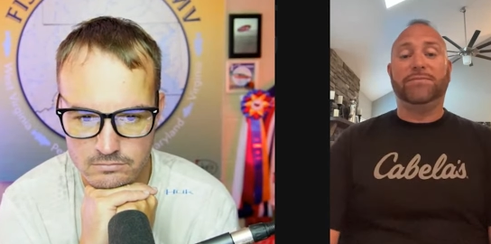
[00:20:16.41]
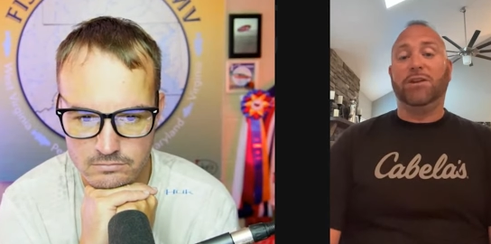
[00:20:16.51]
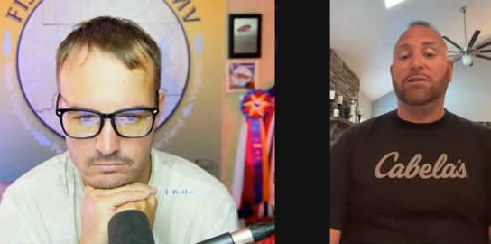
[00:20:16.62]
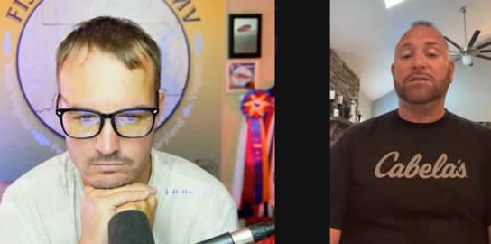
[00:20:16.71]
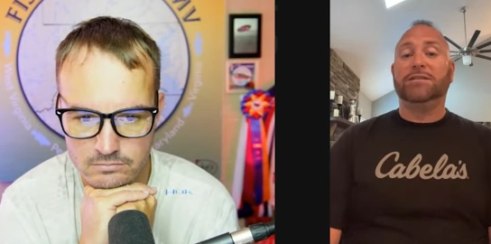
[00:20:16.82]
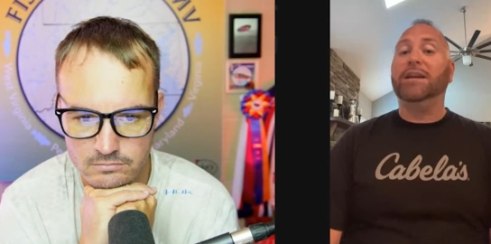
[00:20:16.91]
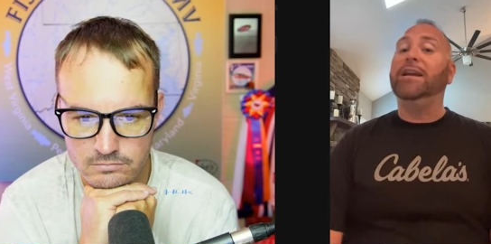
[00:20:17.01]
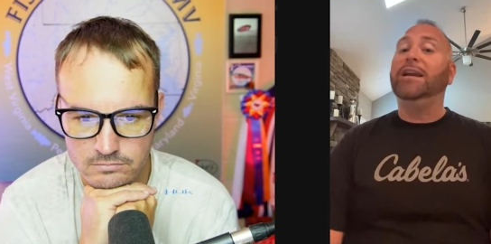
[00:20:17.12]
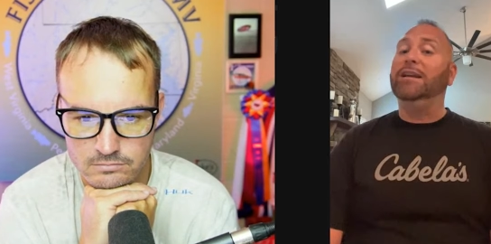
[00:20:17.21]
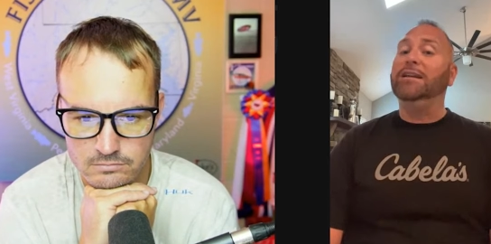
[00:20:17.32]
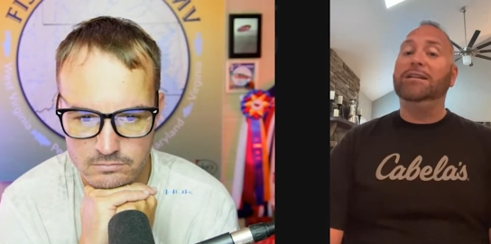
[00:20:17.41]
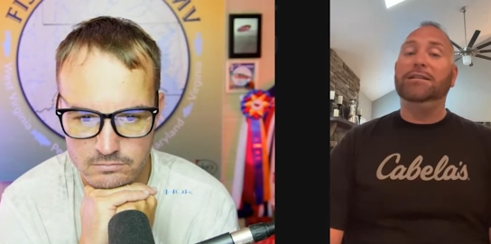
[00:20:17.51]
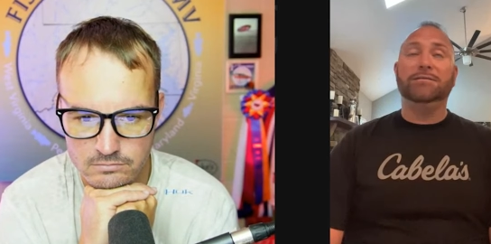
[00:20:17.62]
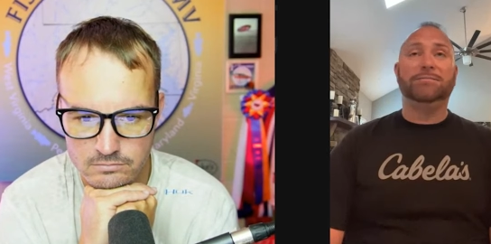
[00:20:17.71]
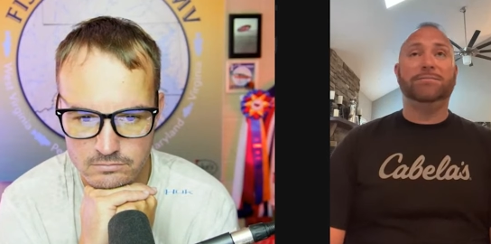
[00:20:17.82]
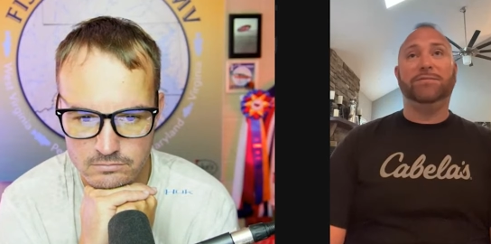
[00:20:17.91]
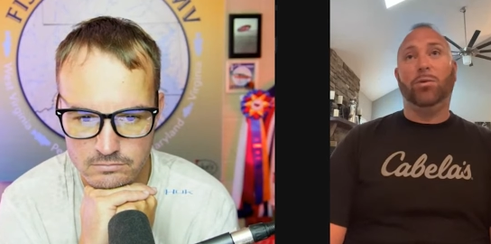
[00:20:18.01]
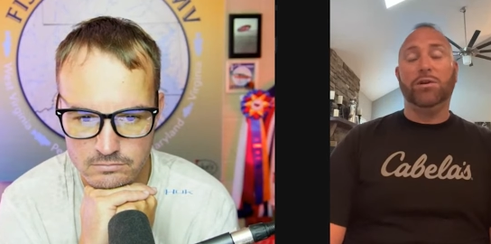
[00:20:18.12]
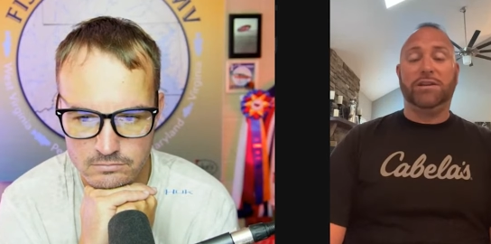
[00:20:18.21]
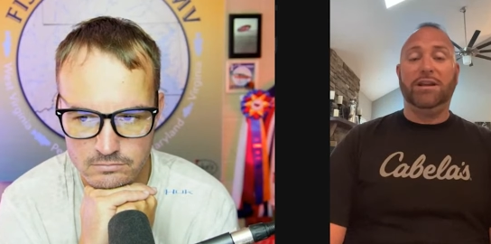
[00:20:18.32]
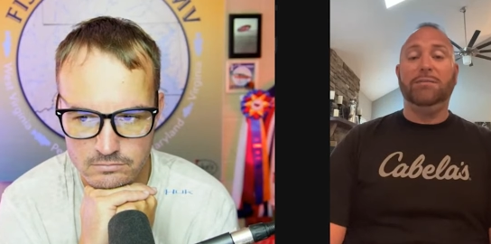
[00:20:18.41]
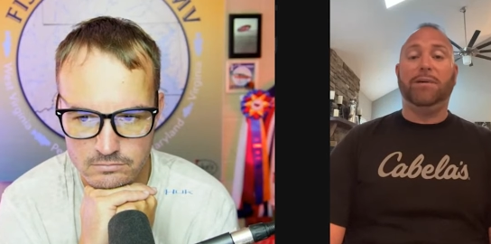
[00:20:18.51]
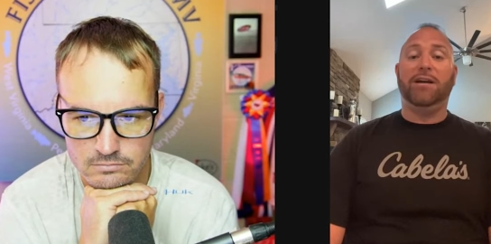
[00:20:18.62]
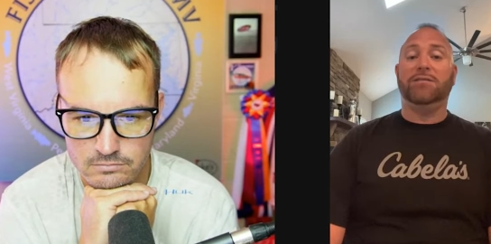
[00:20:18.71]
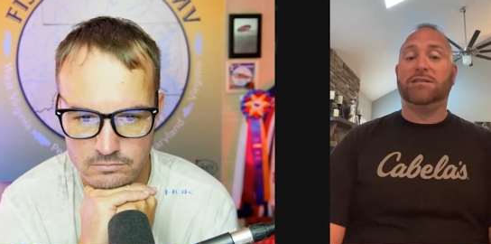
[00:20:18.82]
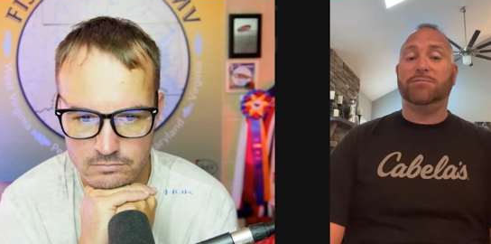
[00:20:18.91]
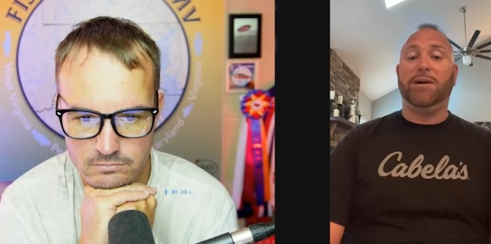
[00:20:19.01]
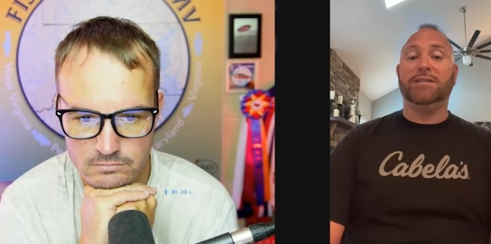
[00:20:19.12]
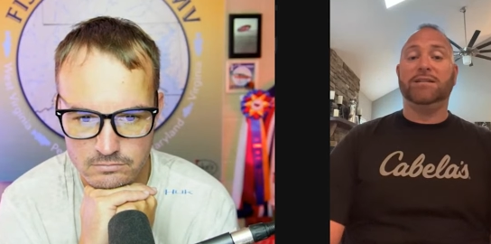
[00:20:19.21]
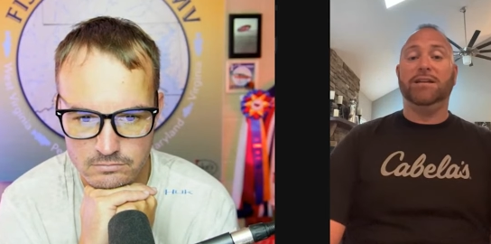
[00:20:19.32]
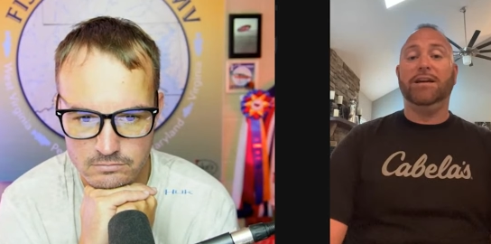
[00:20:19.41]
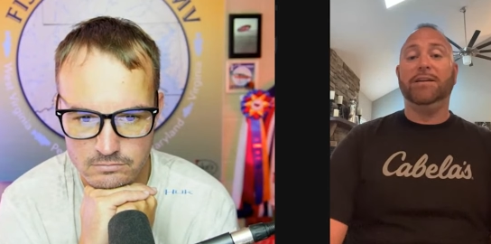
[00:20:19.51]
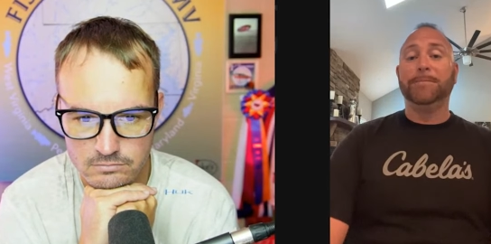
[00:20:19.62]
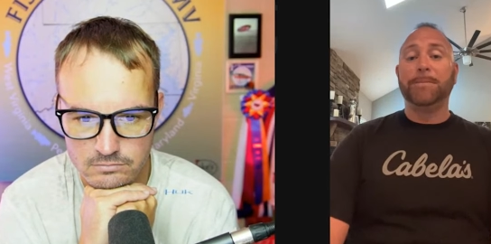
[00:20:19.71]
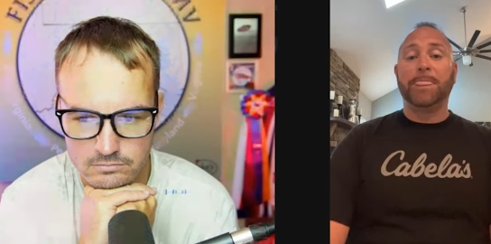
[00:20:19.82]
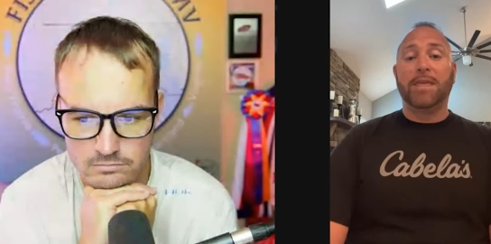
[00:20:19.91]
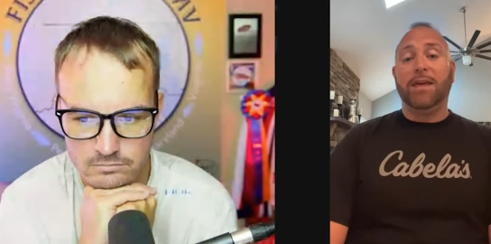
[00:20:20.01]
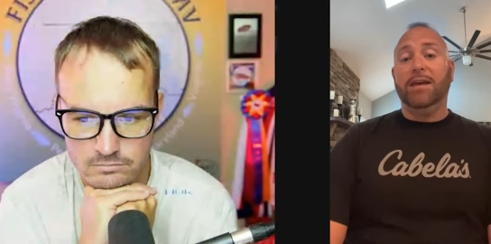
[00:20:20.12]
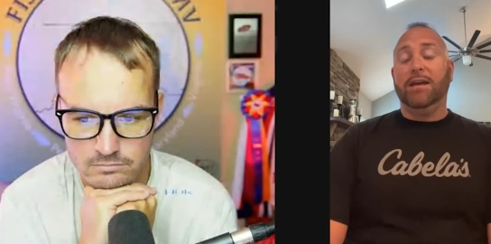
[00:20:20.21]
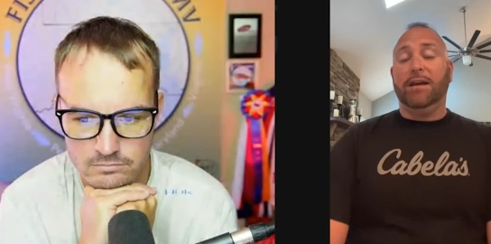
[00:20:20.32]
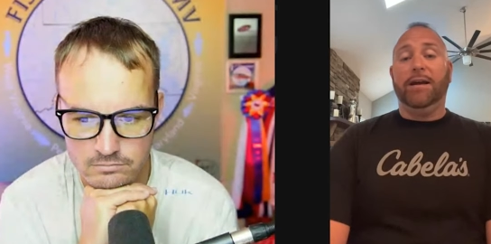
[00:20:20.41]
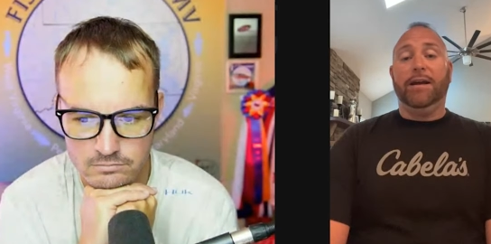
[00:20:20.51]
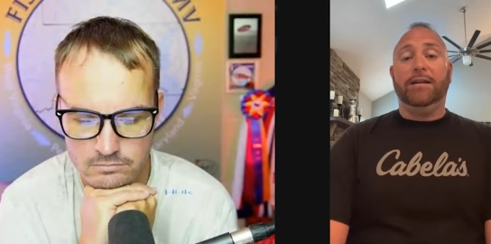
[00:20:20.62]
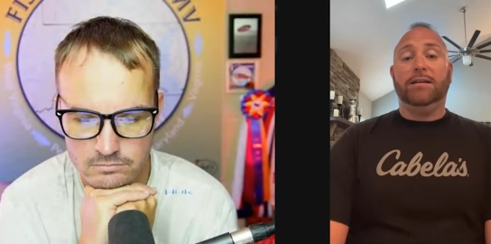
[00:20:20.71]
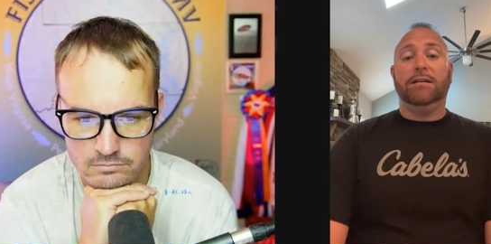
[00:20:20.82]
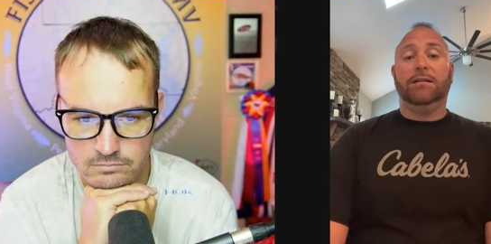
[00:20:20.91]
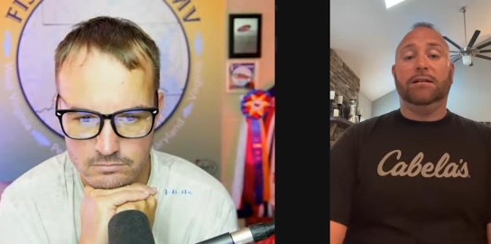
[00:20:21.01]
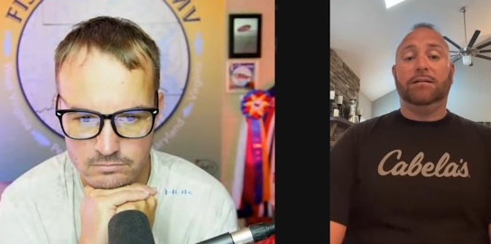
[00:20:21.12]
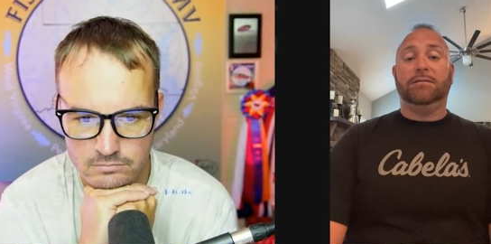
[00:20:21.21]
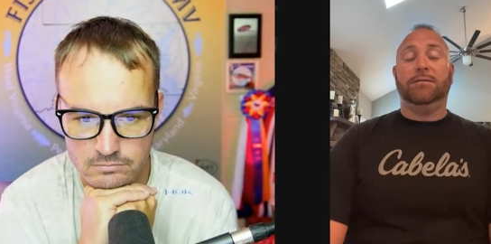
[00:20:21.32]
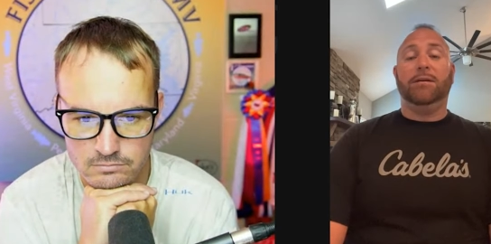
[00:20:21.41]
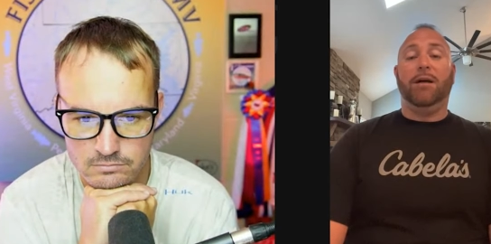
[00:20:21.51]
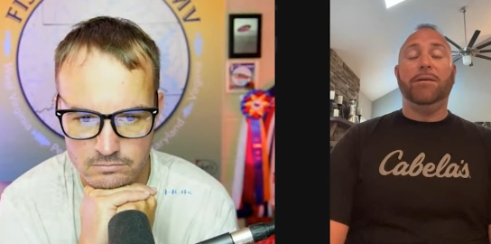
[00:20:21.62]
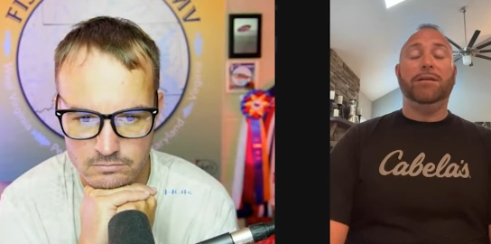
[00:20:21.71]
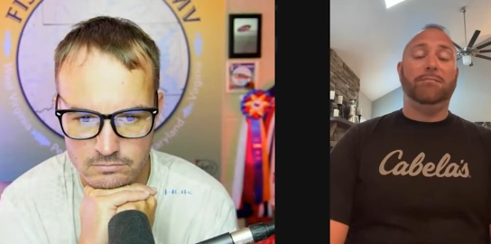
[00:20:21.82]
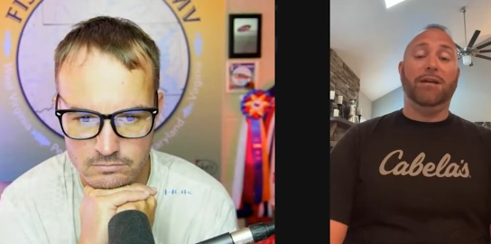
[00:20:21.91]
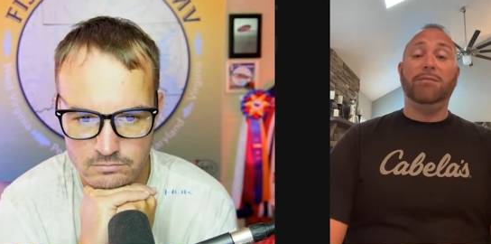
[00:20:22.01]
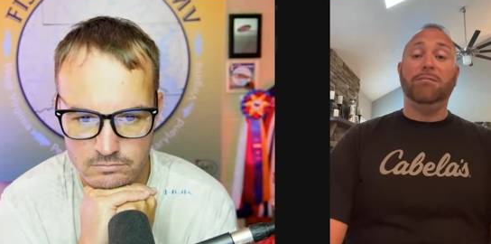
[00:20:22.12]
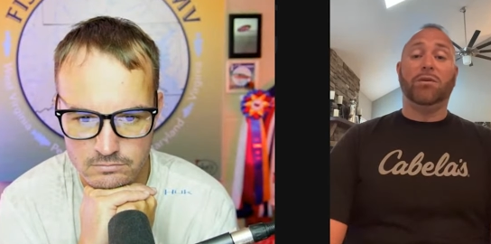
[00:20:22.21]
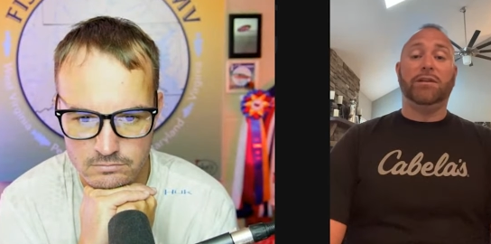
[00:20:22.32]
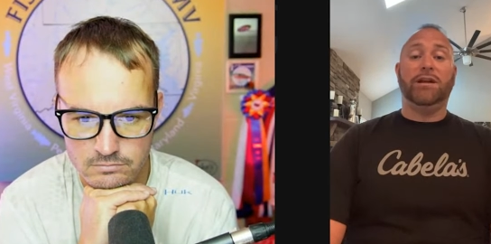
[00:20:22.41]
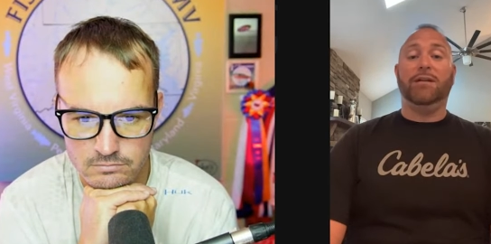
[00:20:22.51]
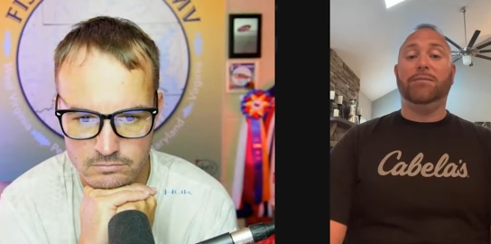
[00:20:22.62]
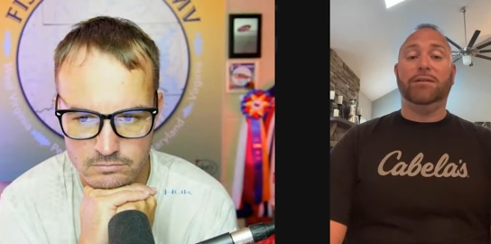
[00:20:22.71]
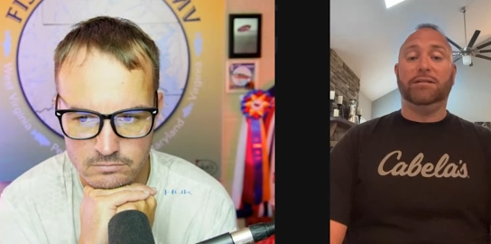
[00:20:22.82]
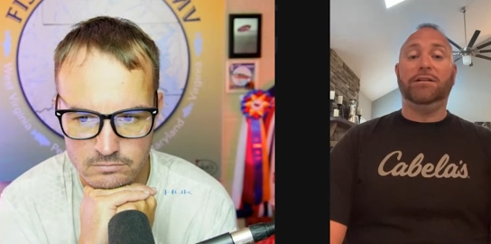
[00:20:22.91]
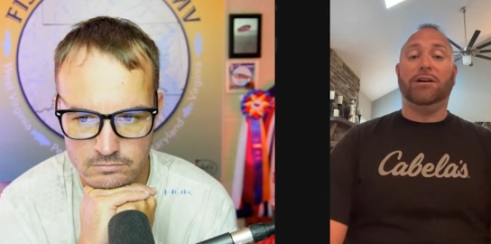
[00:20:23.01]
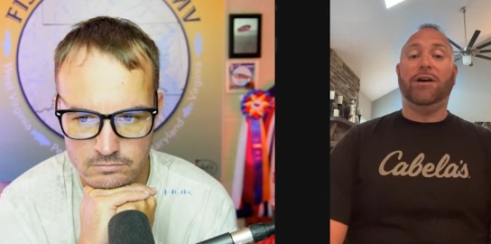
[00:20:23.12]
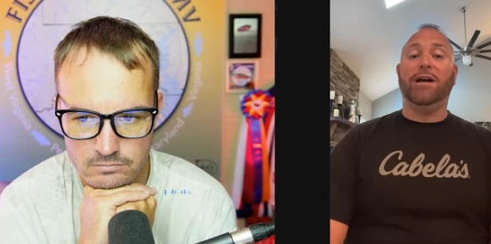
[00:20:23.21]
Speaker 1: thirteen, fourteen pounds of spots a day. And, uh, I mean, maybe more than that, but, you know,